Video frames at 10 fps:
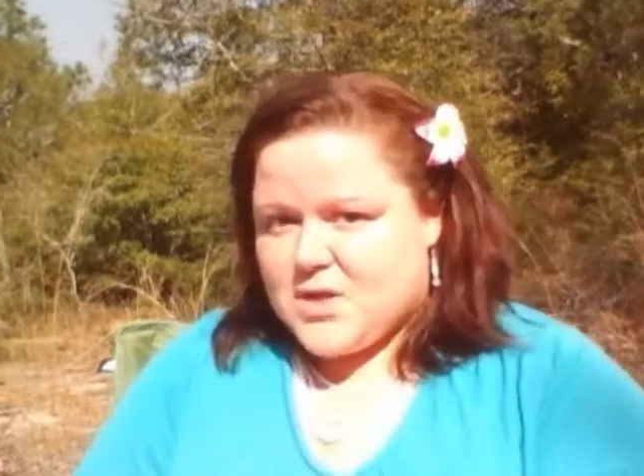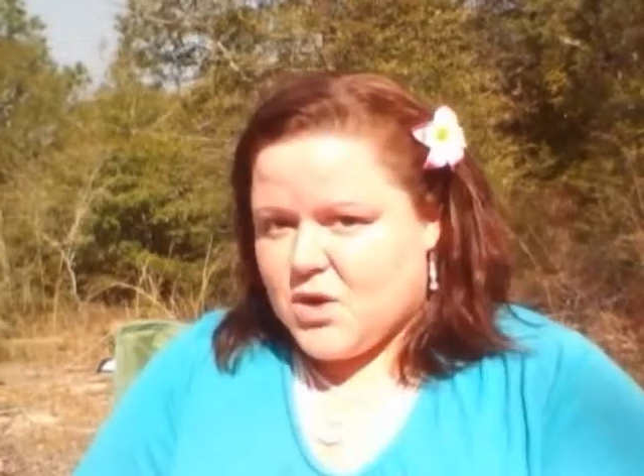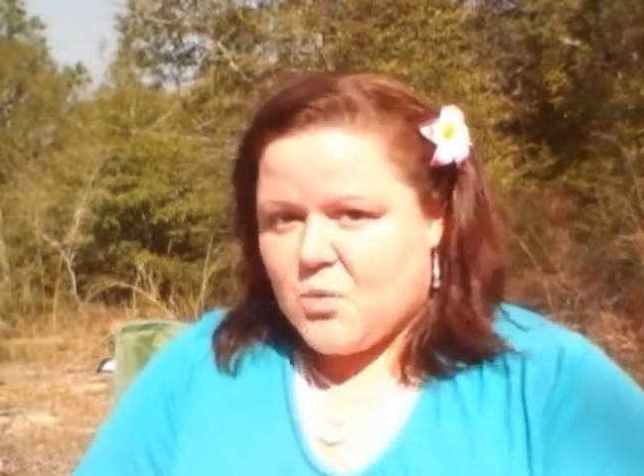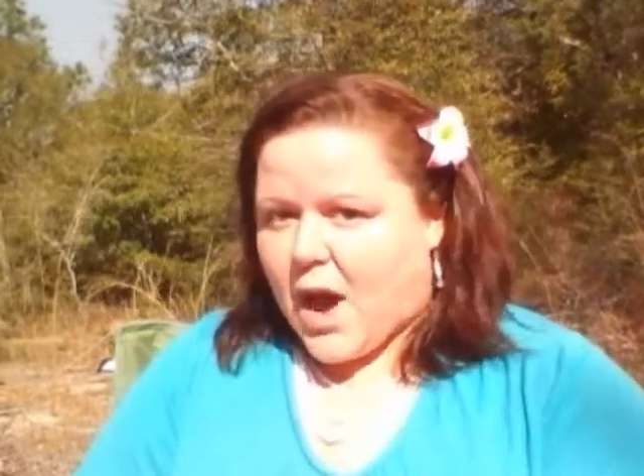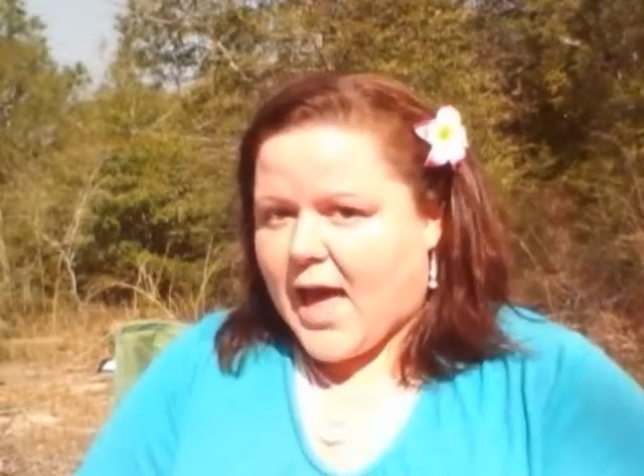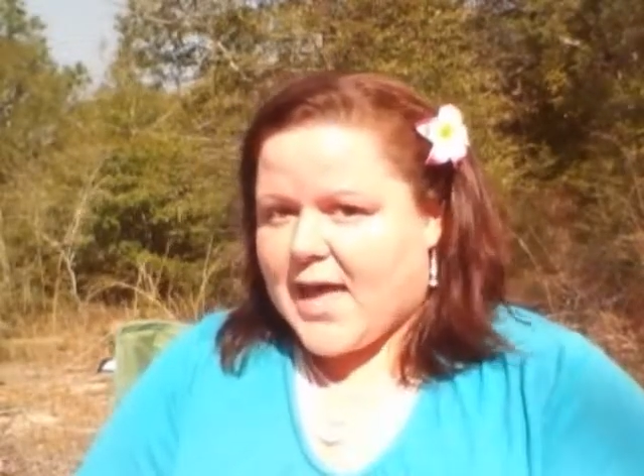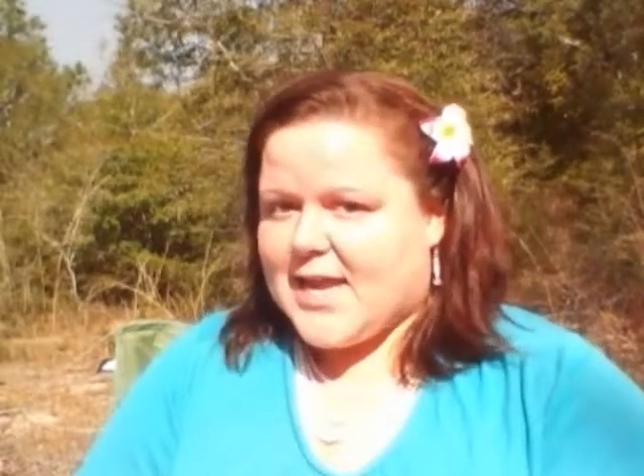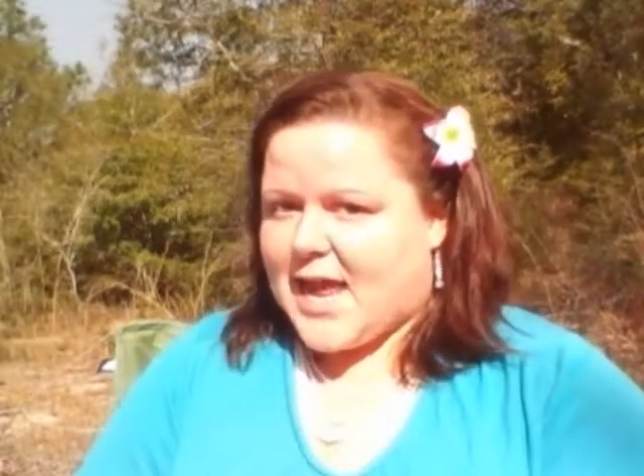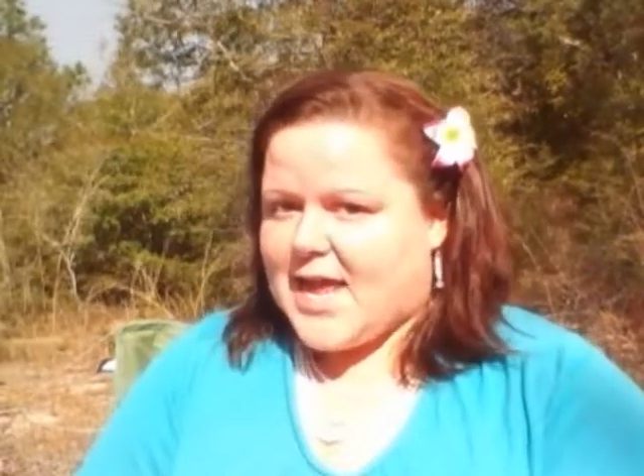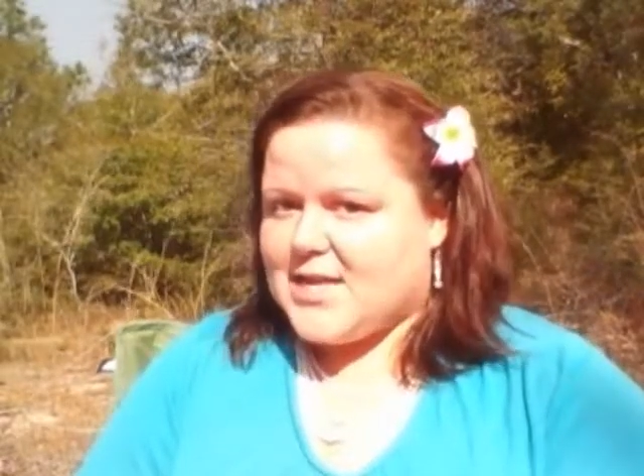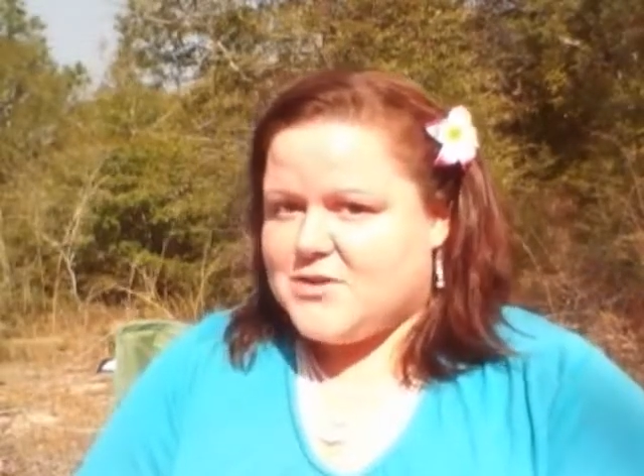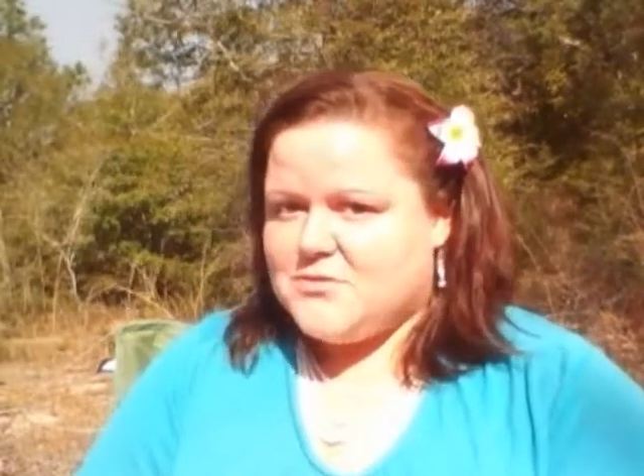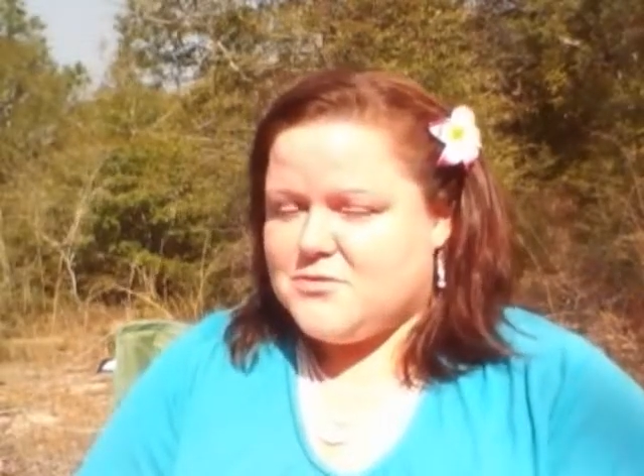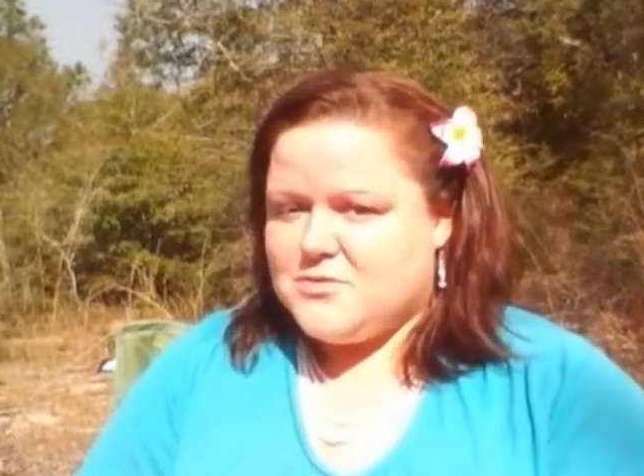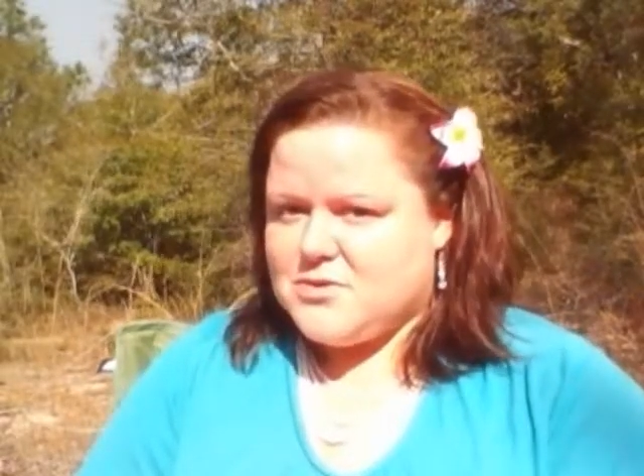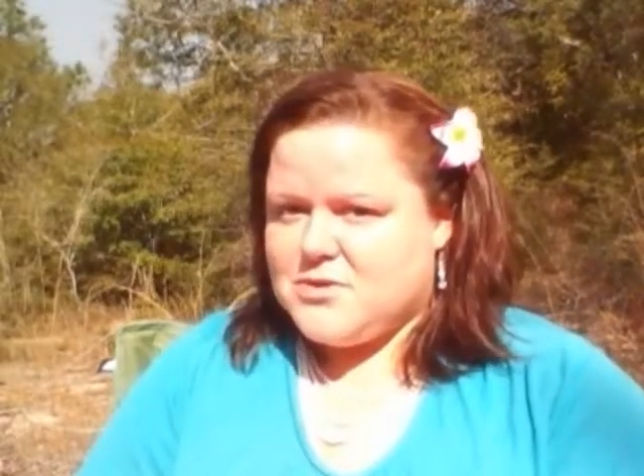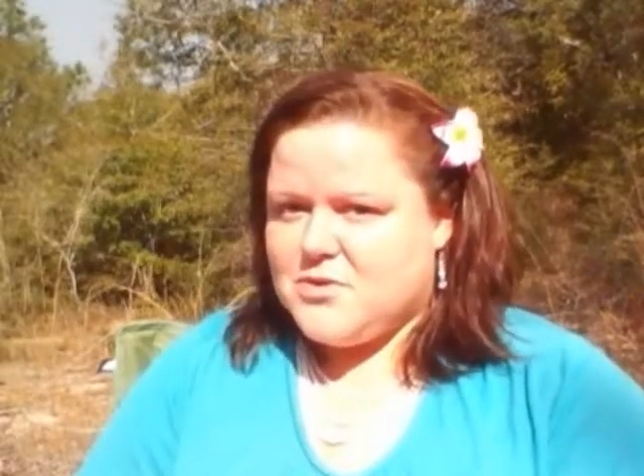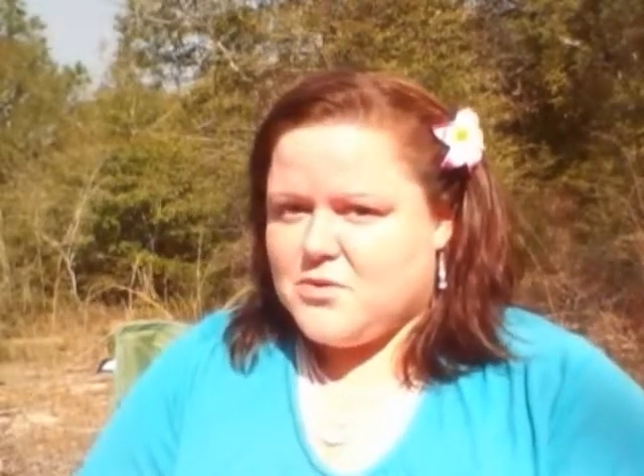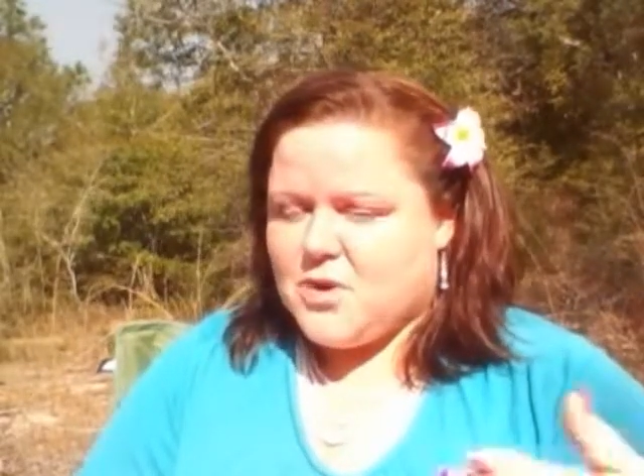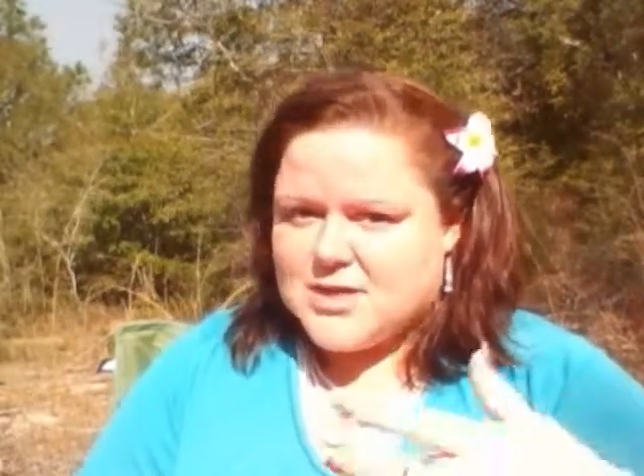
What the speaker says: you're white and you